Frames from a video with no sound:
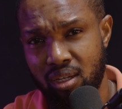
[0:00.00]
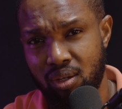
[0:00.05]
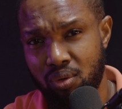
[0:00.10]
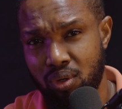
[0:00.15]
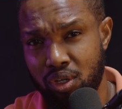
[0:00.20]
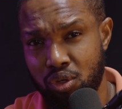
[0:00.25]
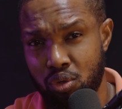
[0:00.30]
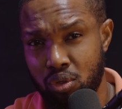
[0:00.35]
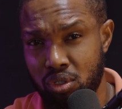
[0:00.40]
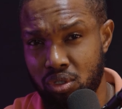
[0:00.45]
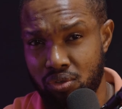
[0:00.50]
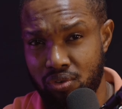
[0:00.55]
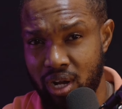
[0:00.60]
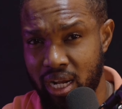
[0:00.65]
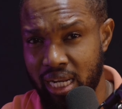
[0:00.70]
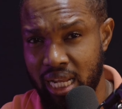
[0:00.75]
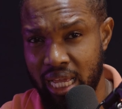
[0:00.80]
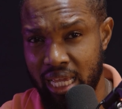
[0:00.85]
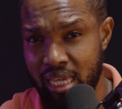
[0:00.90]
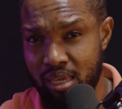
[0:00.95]
When you want to
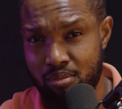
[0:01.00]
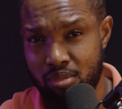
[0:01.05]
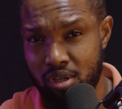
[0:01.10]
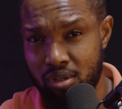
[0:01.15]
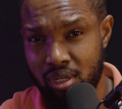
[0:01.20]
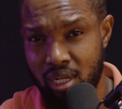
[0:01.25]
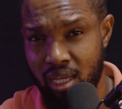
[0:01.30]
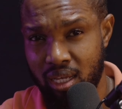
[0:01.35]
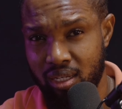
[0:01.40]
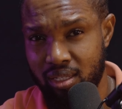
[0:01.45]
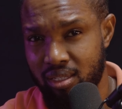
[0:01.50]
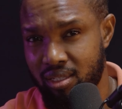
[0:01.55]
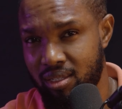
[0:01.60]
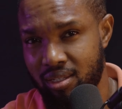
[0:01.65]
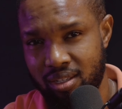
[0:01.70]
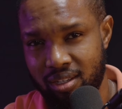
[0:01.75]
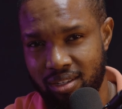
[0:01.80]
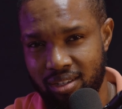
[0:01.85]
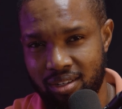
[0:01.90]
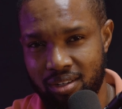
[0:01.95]
write that email
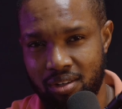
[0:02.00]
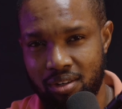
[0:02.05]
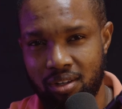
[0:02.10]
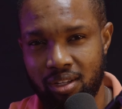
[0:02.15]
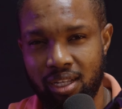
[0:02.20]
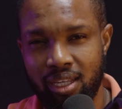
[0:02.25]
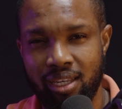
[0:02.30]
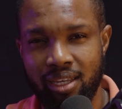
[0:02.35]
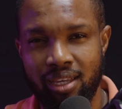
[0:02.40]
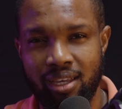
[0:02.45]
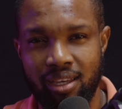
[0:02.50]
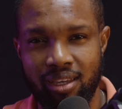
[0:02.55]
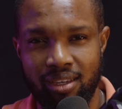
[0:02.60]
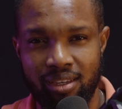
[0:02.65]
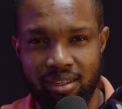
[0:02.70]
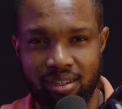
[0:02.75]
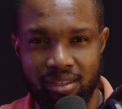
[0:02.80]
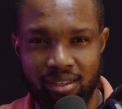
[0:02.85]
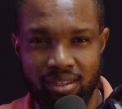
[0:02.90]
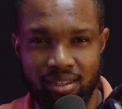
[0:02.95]
next, call
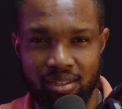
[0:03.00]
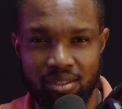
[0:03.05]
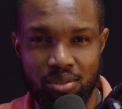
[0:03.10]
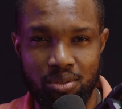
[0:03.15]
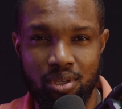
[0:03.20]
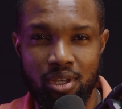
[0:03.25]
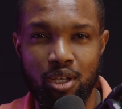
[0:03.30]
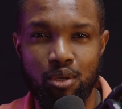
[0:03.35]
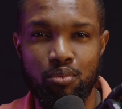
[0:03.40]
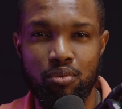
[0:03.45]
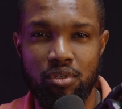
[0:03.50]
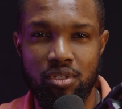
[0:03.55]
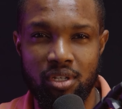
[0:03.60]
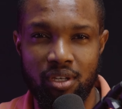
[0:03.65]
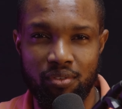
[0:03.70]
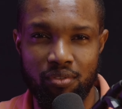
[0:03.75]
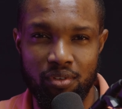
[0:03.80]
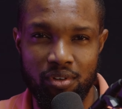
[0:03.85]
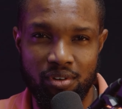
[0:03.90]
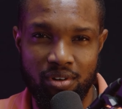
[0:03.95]
AI. It will help you
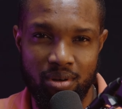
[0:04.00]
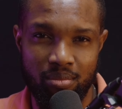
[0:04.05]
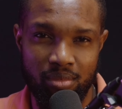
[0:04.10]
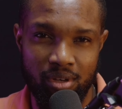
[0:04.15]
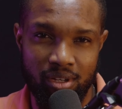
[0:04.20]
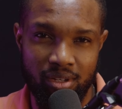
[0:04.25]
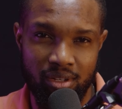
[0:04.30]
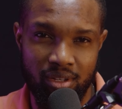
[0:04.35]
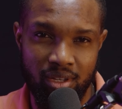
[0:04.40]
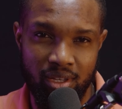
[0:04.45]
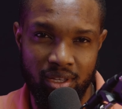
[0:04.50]
check for grammar.